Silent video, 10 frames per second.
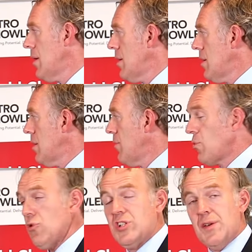uh, of
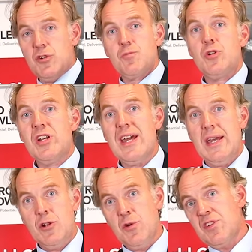course, differs per
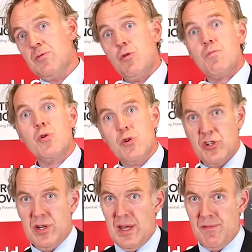day, differs per
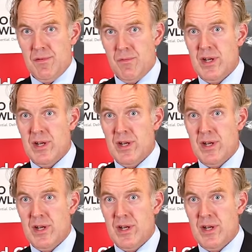person even.